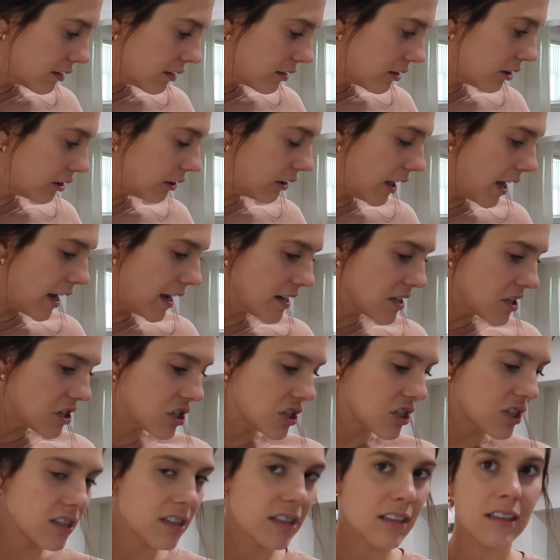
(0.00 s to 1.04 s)
Your
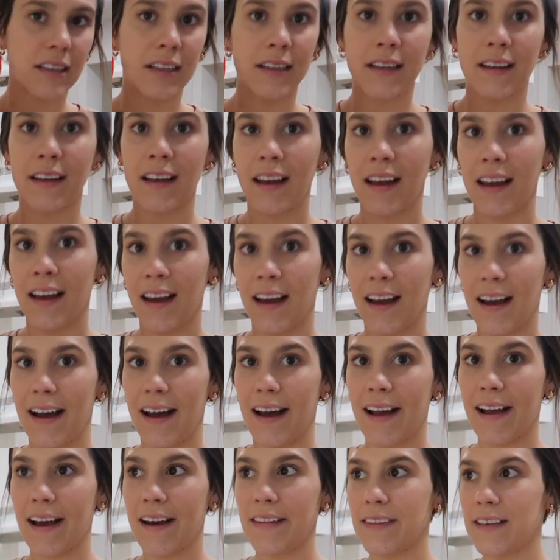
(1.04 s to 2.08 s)
lunch.
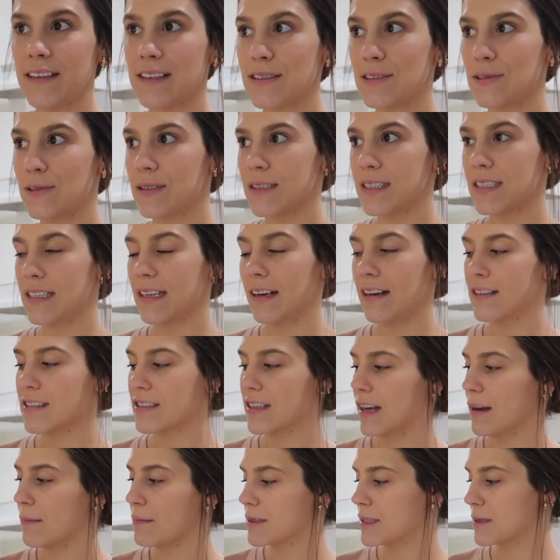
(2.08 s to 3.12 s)
I got these tortilla
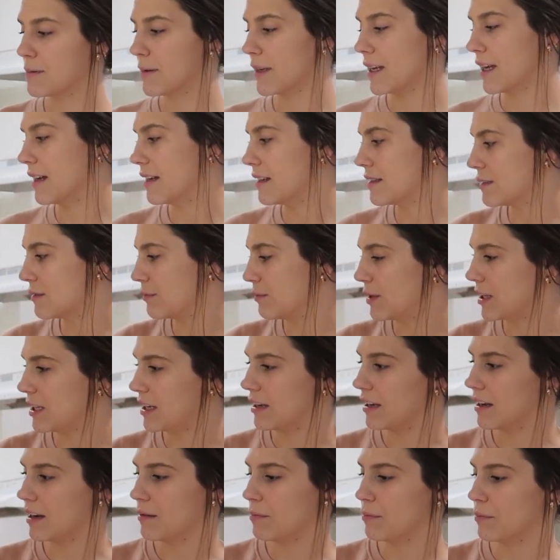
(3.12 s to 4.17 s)
chips because we
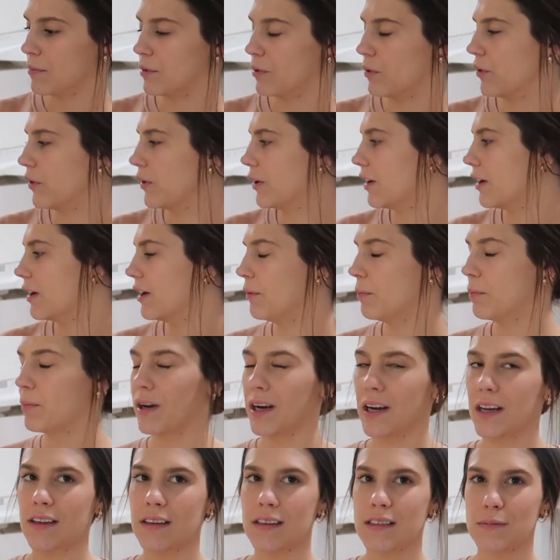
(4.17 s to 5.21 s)
needed more.
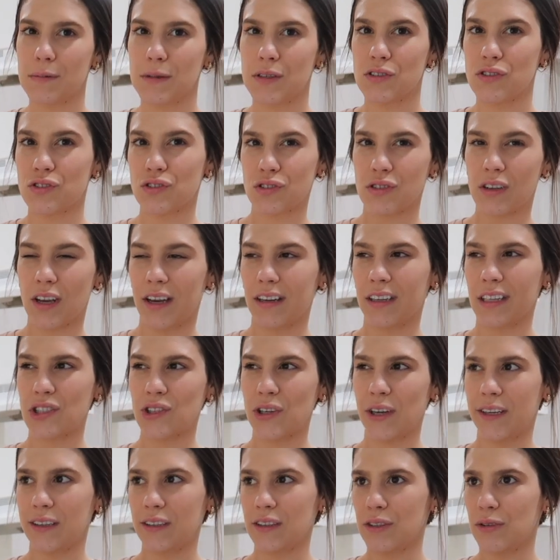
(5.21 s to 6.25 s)
Brandon's been kind of
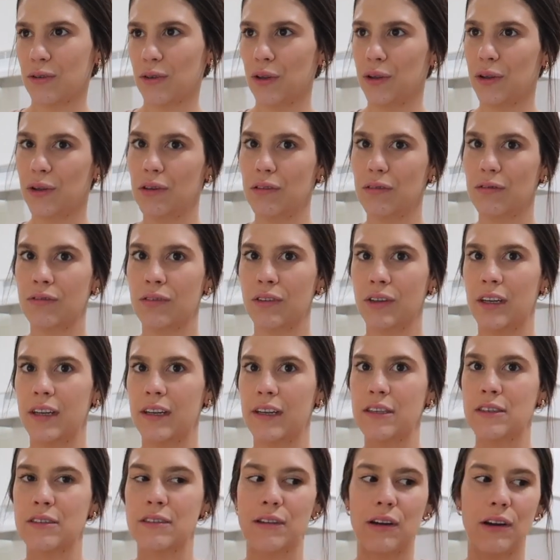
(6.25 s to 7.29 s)
trying to do
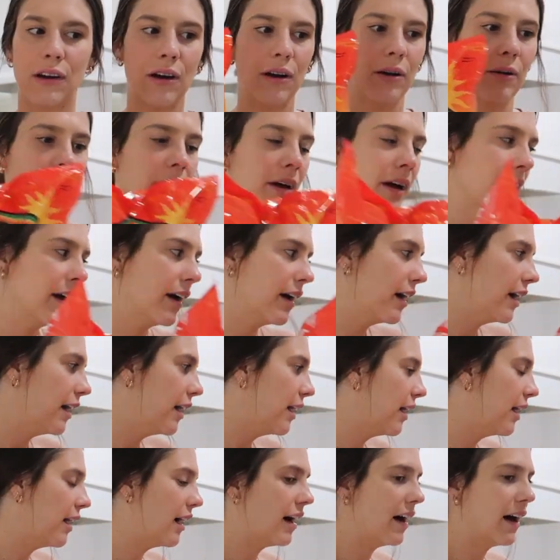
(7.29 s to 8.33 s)
gluten-free, so
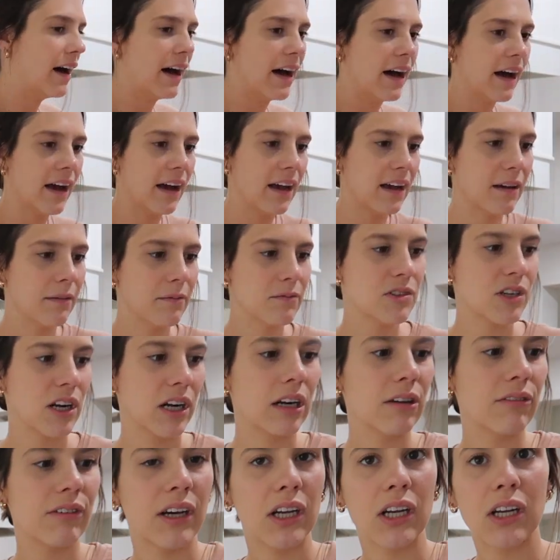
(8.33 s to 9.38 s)
I am
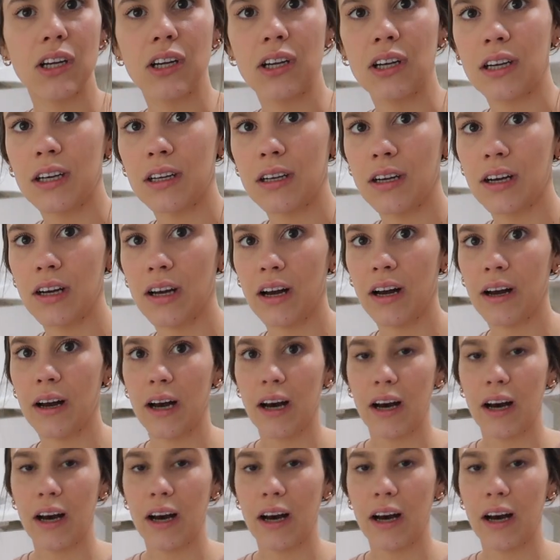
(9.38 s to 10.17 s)
trying to find a good